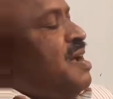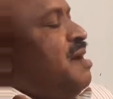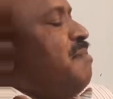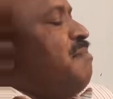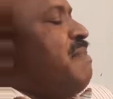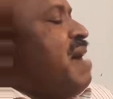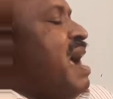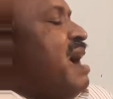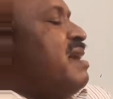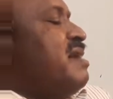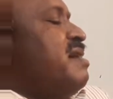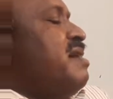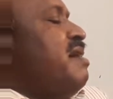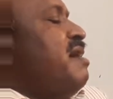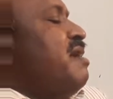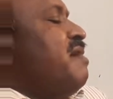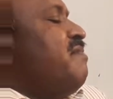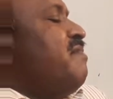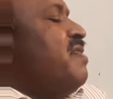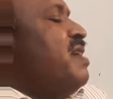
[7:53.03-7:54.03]

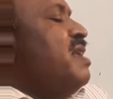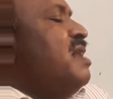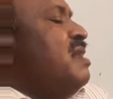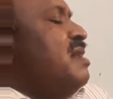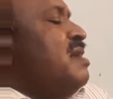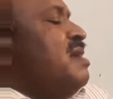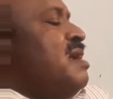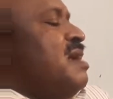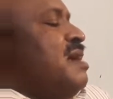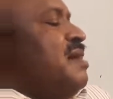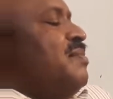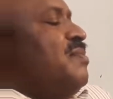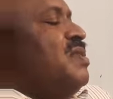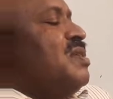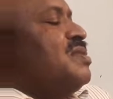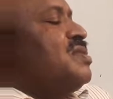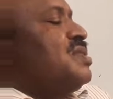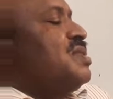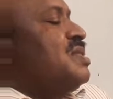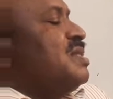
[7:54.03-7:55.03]
magnetic field,
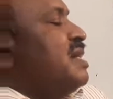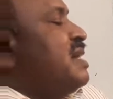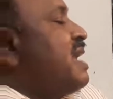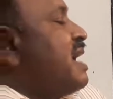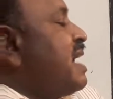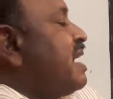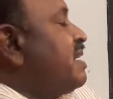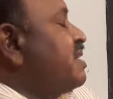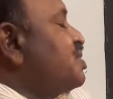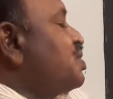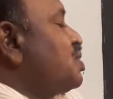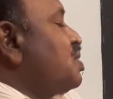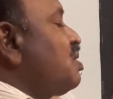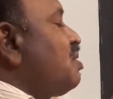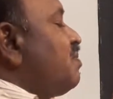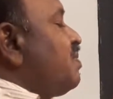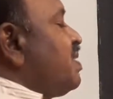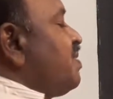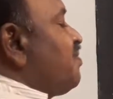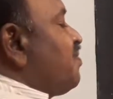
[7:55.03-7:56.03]
this is the direction
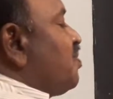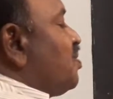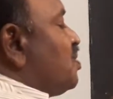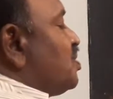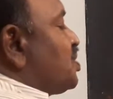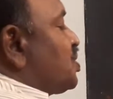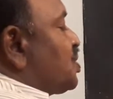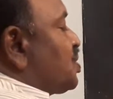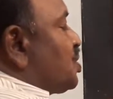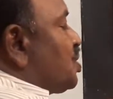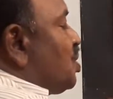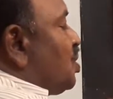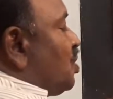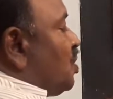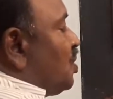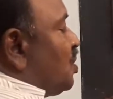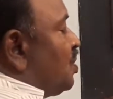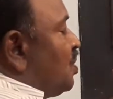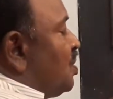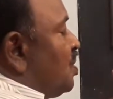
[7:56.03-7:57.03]
of the force.
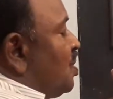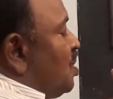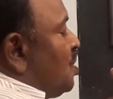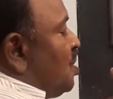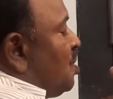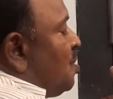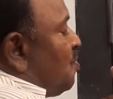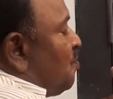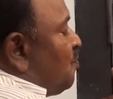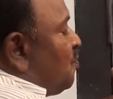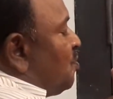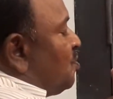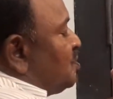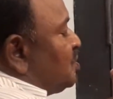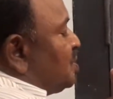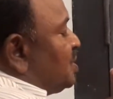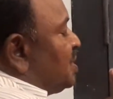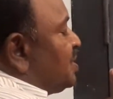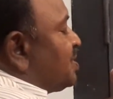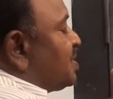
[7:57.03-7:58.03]
So
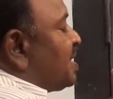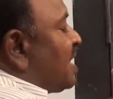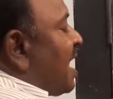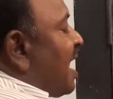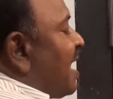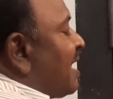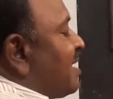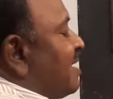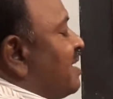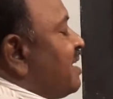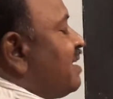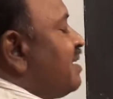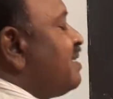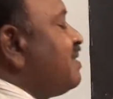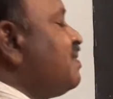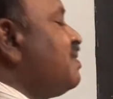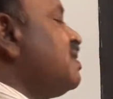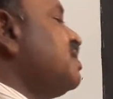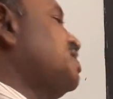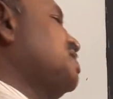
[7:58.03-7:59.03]
force is acting
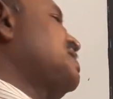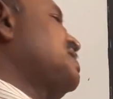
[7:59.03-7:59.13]
in this